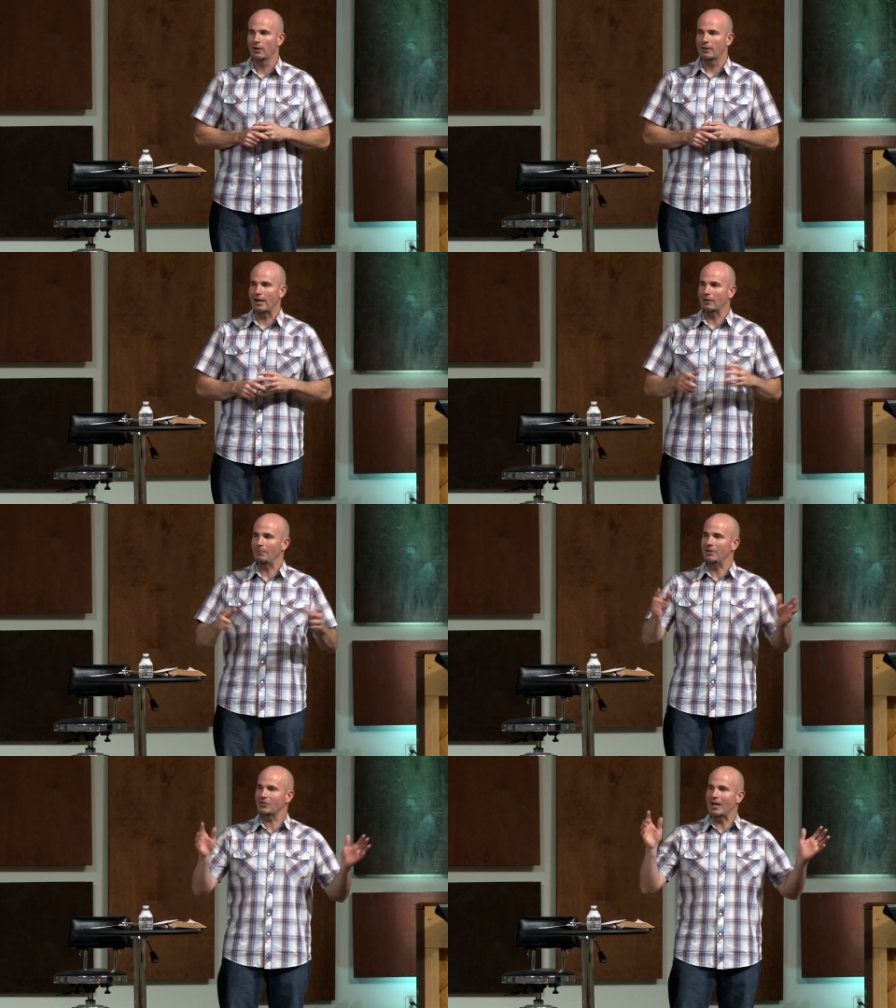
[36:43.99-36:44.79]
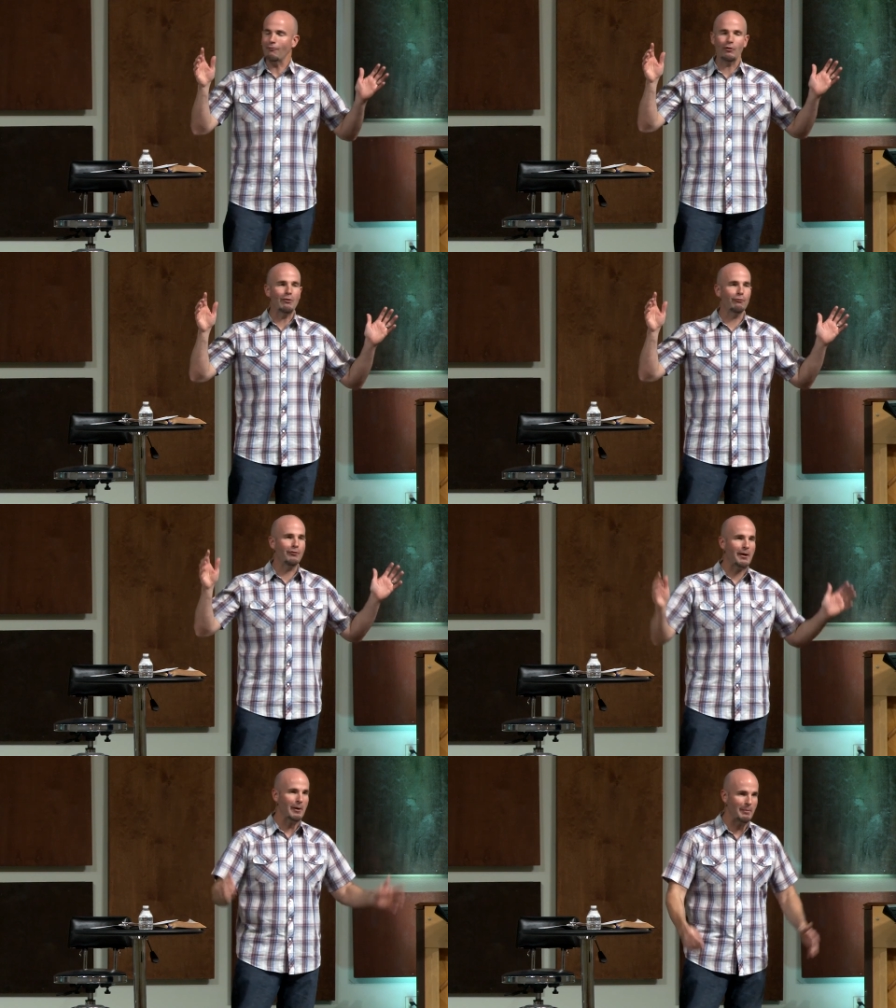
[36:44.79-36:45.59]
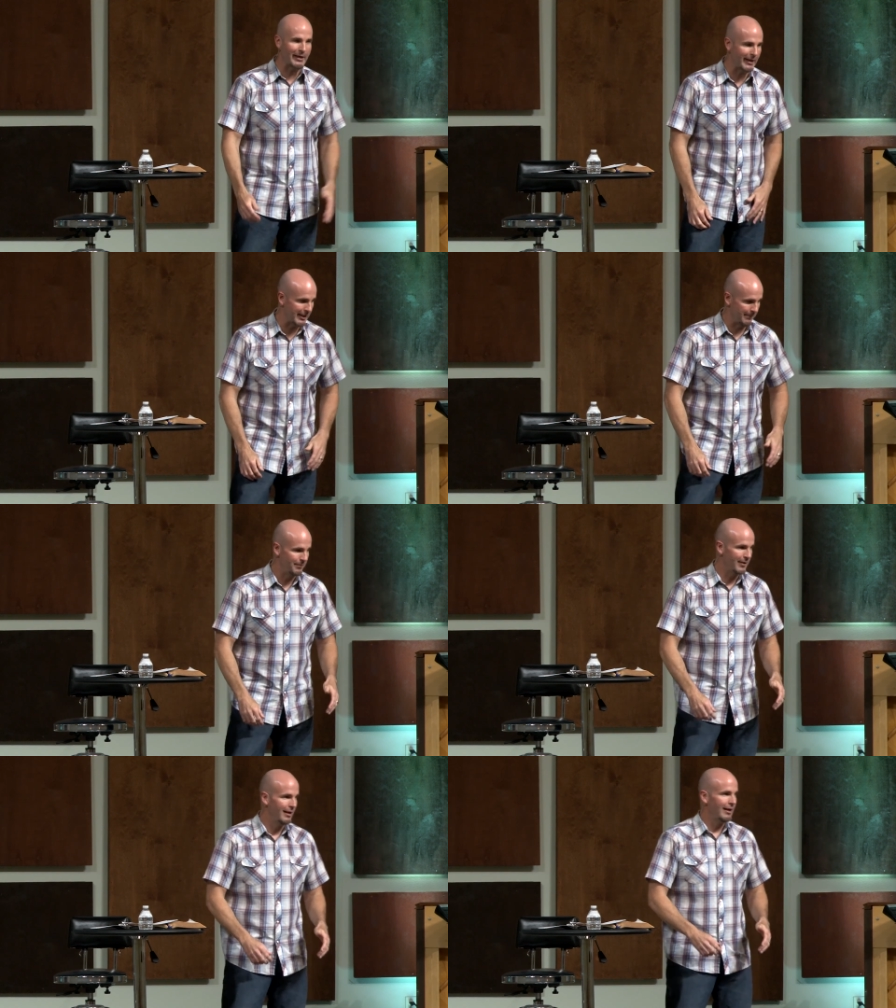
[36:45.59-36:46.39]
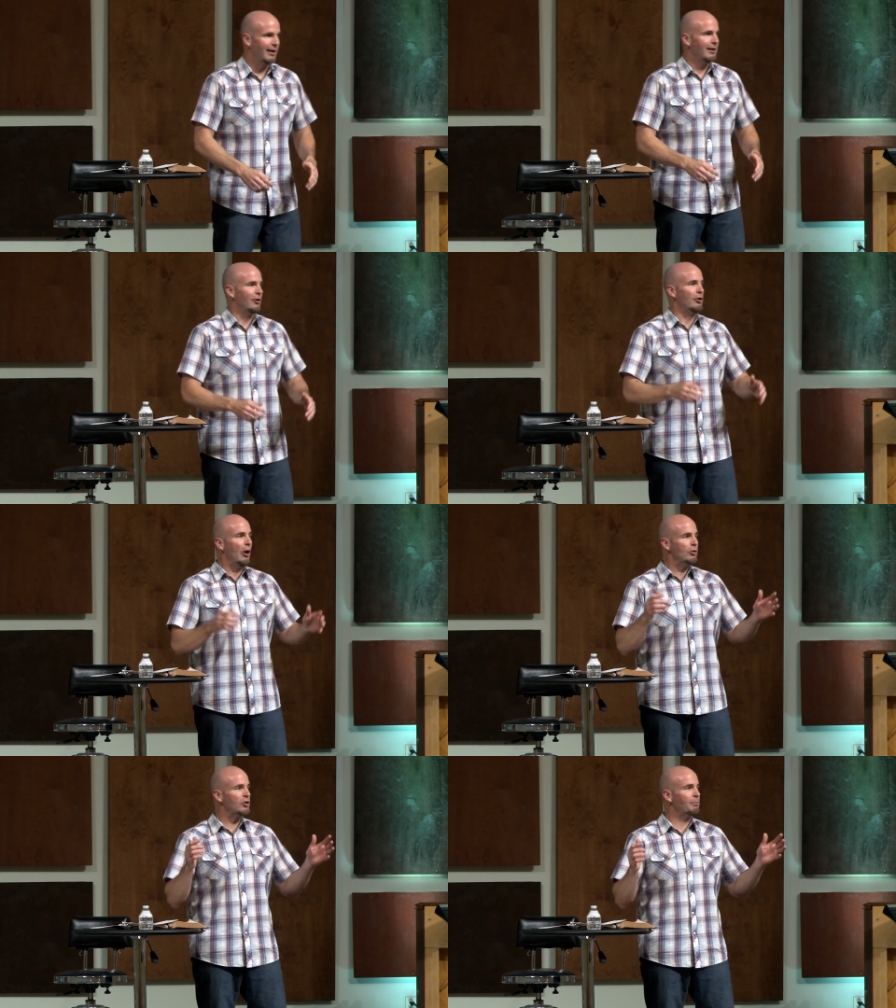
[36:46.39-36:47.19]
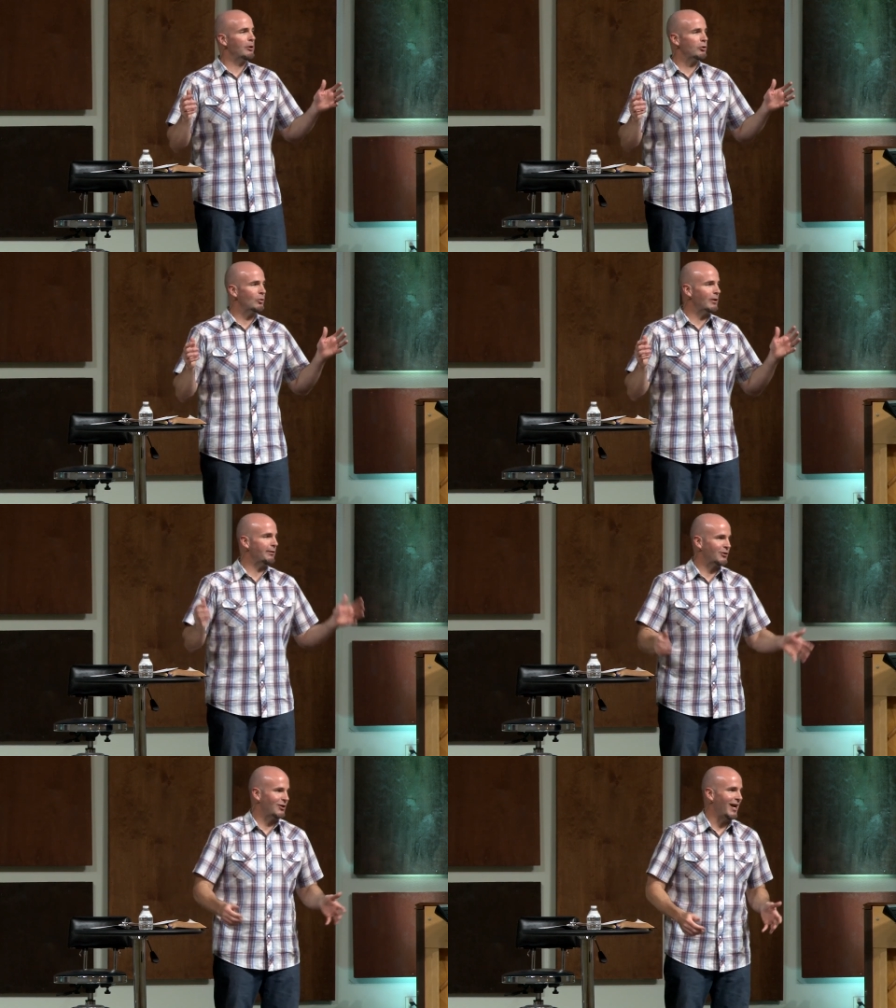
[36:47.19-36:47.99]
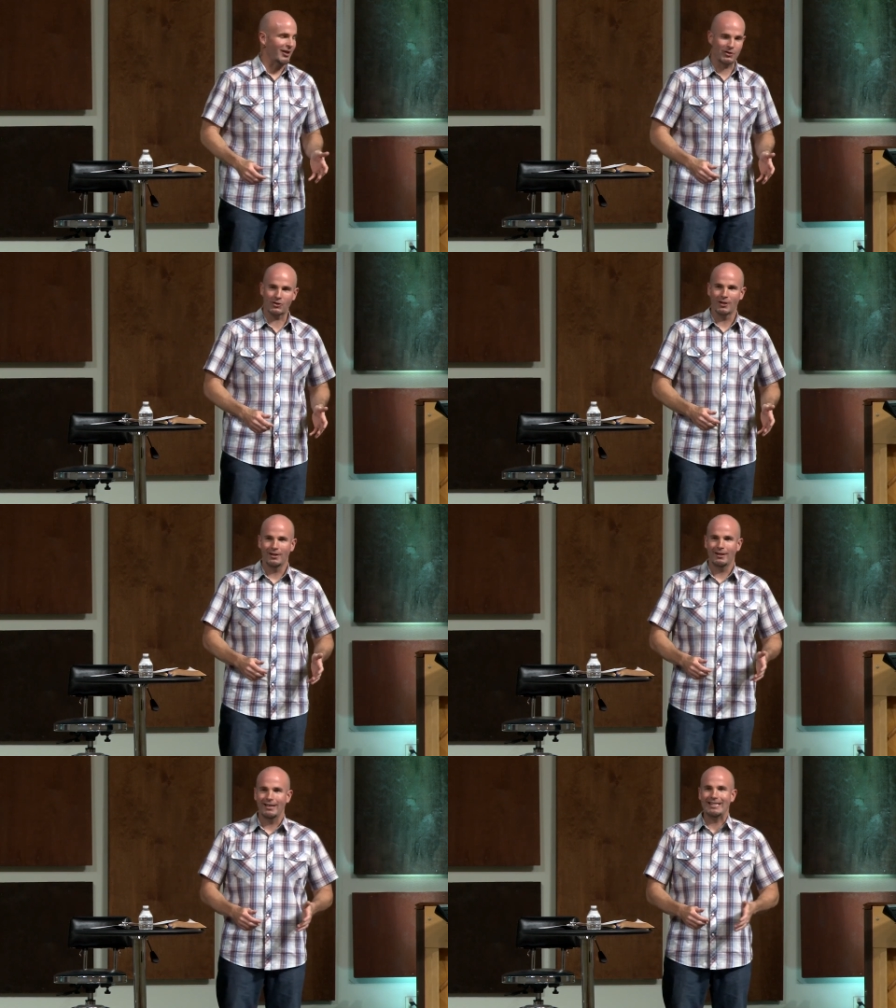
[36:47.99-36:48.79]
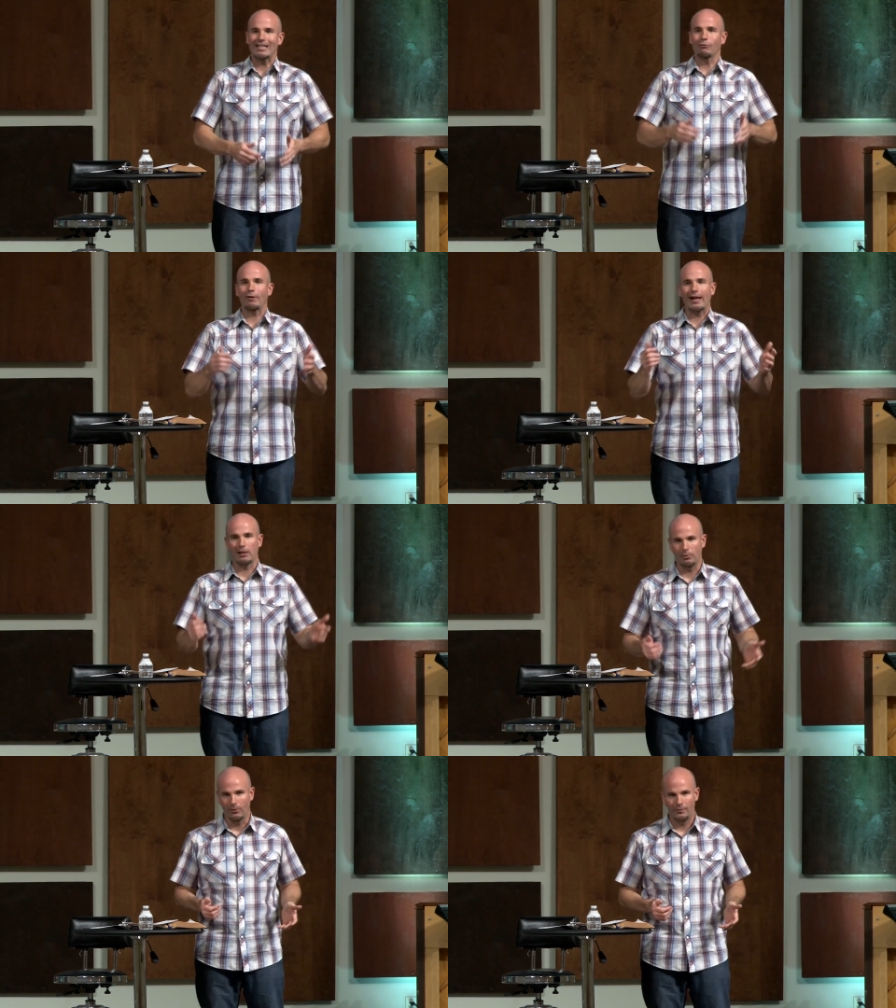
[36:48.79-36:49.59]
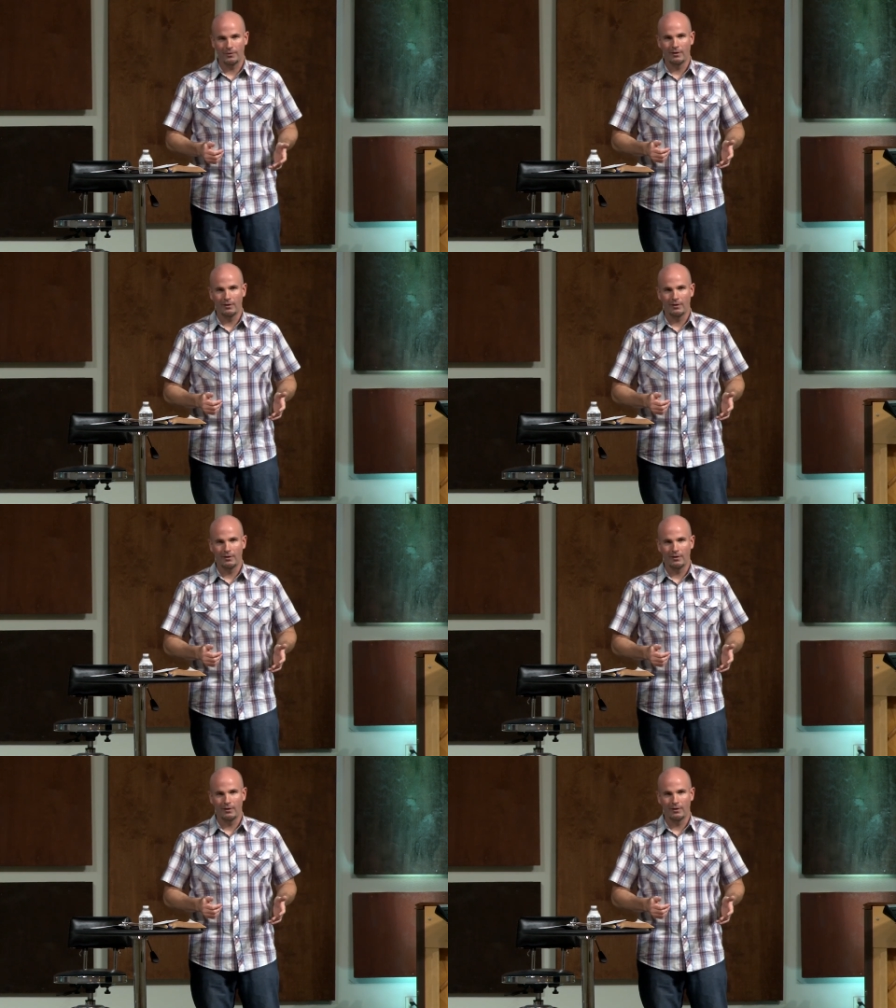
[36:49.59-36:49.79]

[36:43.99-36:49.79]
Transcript: Now, let me say from the very beginning no spiritual gifts test is infallible.